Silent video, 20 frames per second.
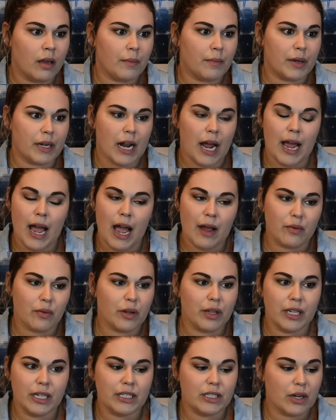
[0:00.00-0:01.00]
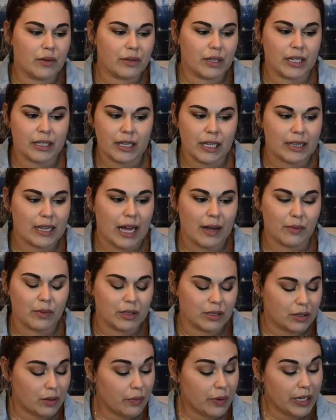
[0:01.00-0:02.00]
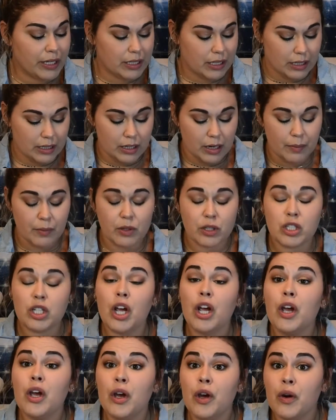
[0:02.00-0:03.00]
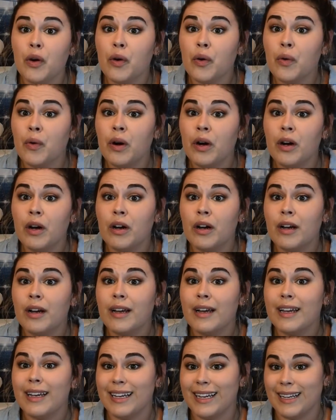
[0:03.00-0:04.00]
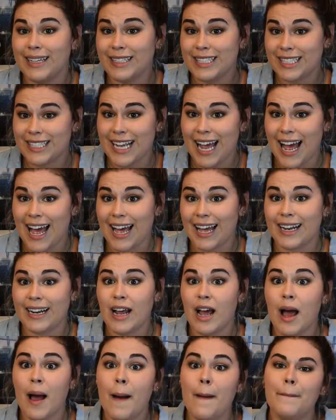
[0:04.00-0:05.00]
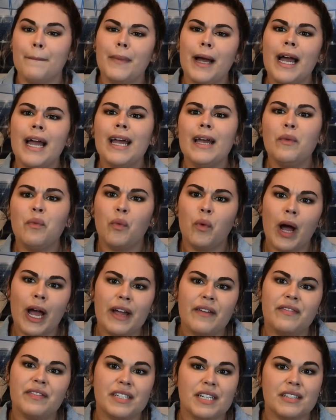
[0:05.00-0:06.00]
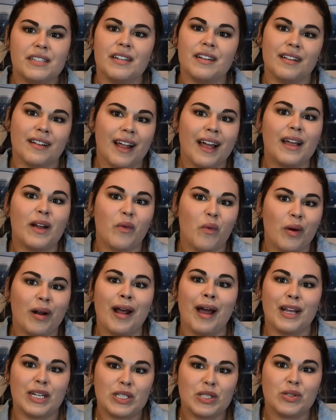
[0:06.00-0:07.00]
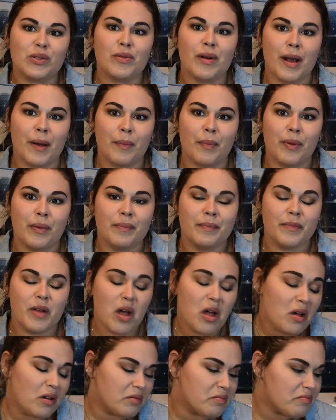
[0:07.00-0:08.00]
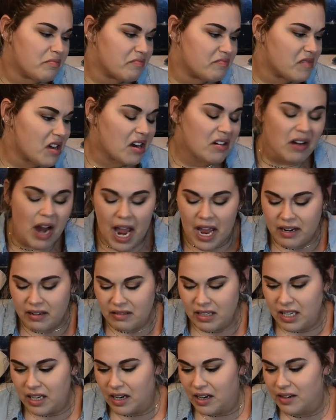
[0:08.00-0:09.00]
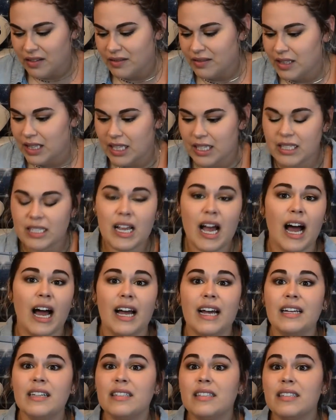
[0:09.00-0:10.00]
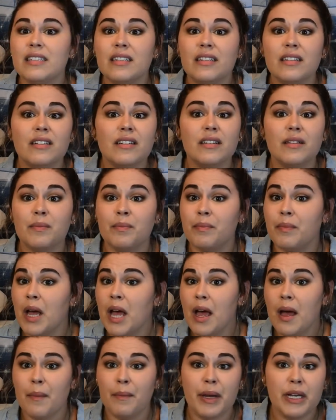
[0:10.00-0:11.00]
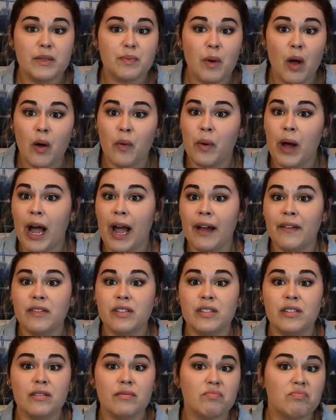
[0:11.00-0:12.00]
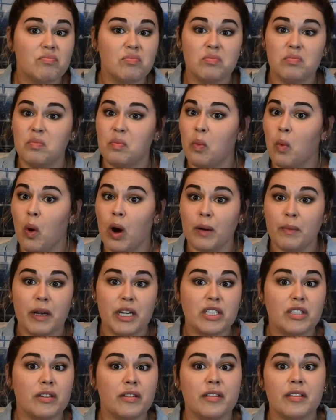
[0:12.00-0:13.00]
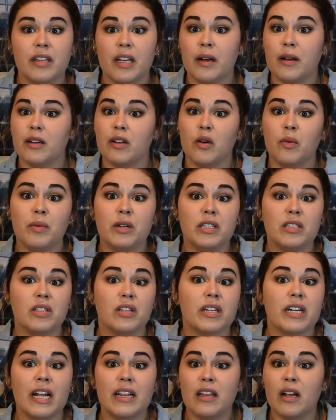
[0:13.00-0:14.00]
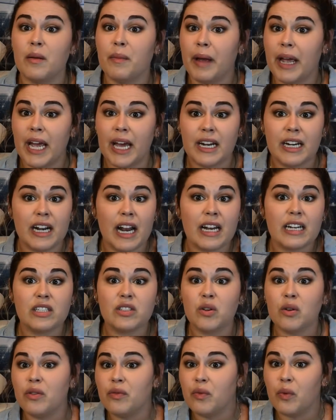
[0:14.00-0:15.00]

But I really don't think that was the reason. Number two, he said, my wife doesn't like when I strip. Oh, all right, these guys, the baseball wives want to make sure that nobody's looking at their man in any sort of